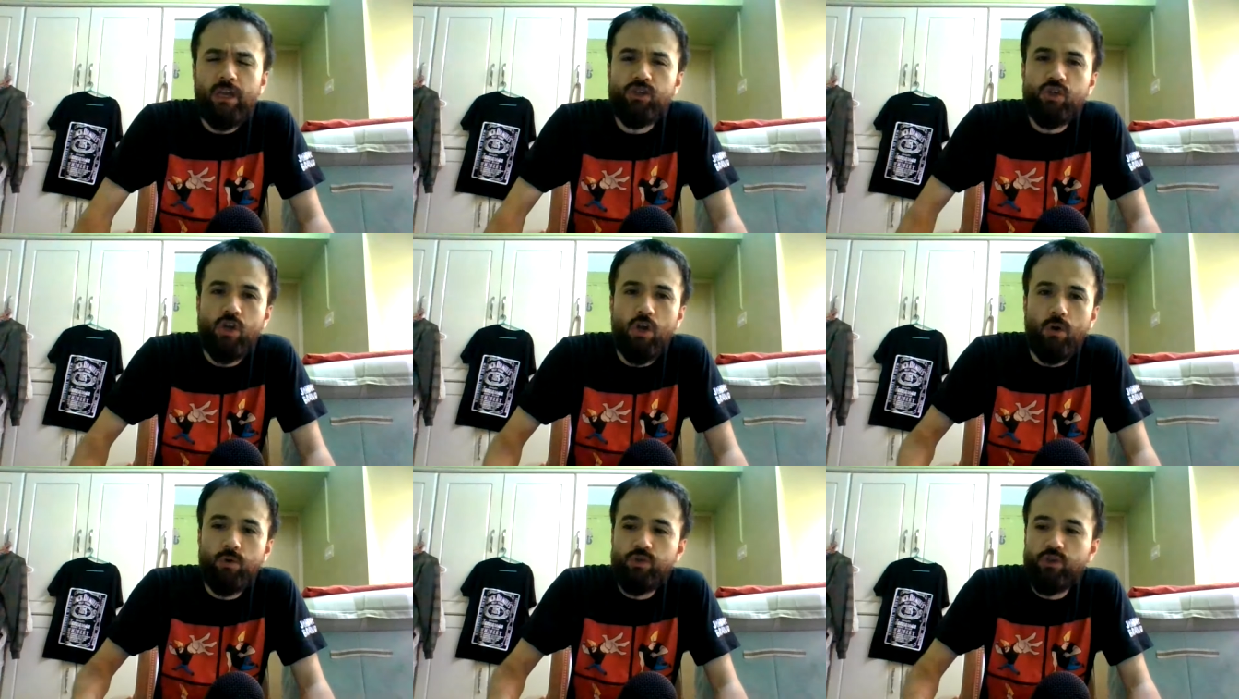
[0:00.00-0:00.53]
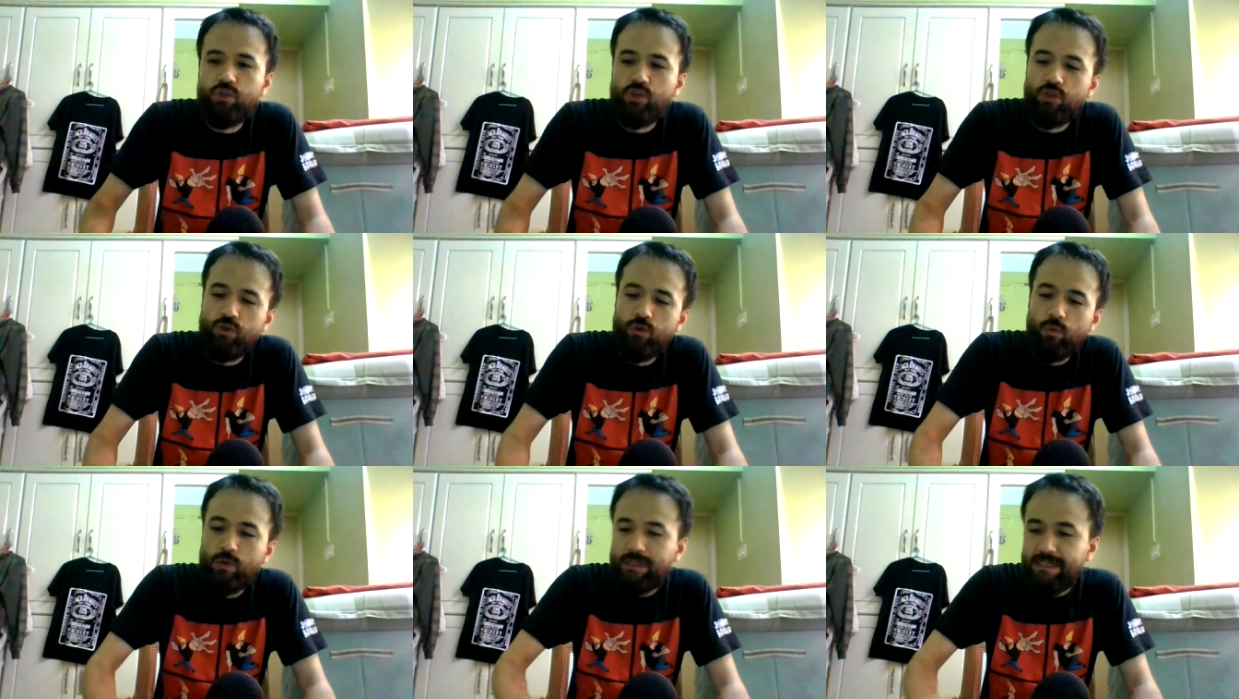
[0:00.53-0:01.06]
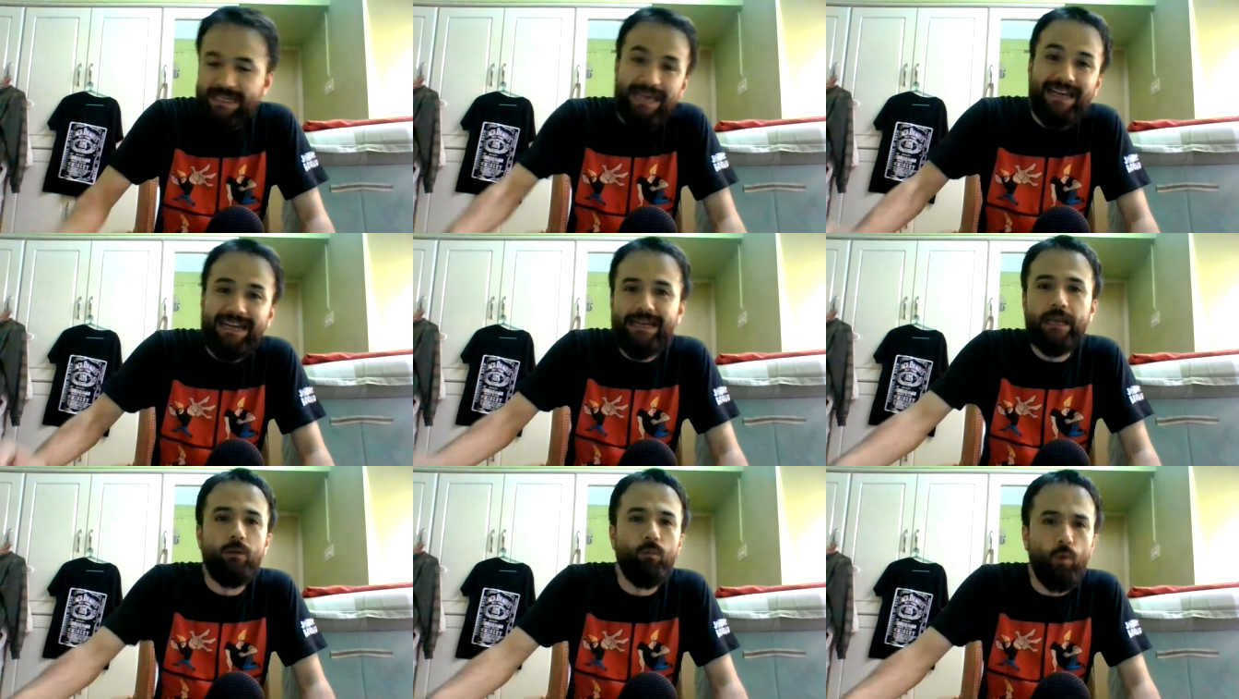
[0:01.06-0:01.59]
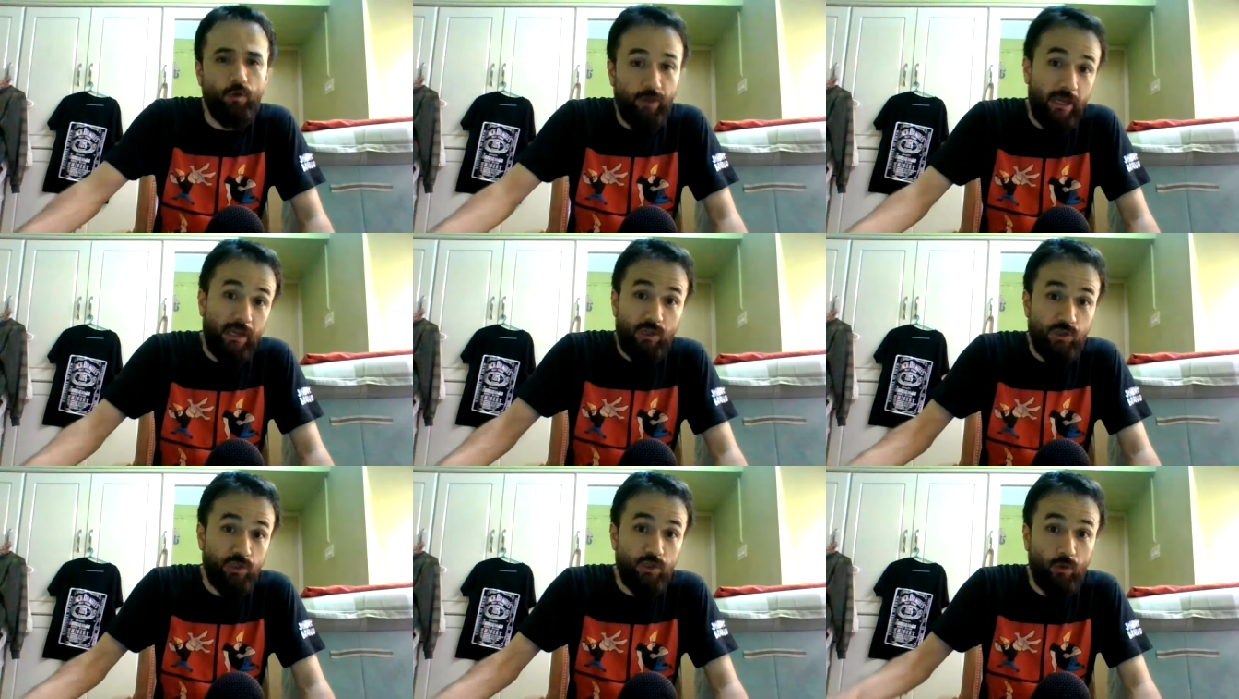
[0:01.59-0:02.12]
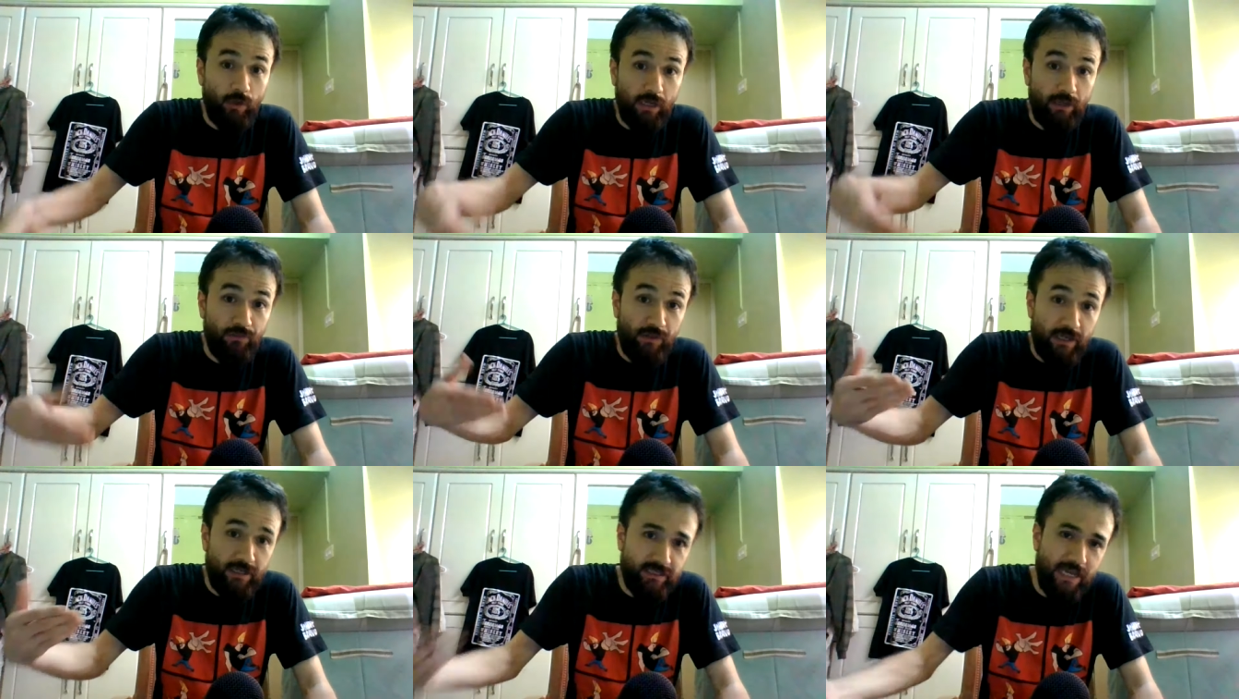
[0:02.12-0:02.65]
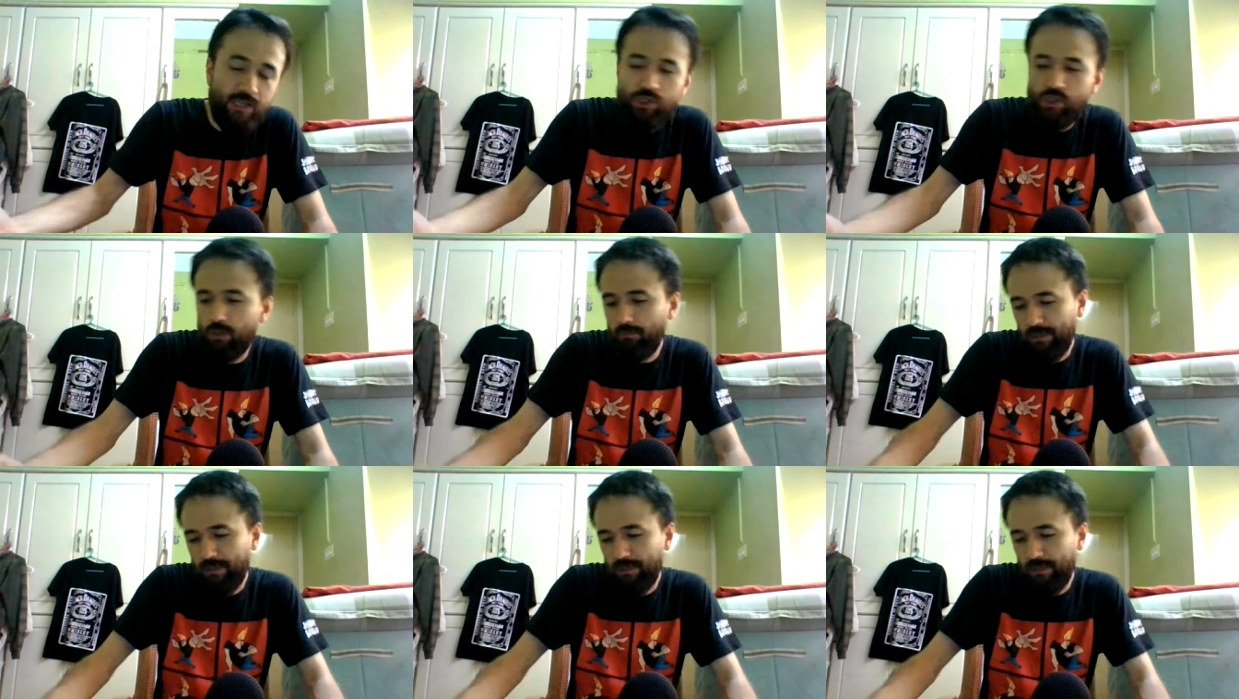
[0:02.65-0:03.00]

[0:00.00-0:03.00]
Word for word: chose to get it in while they can still get the attention.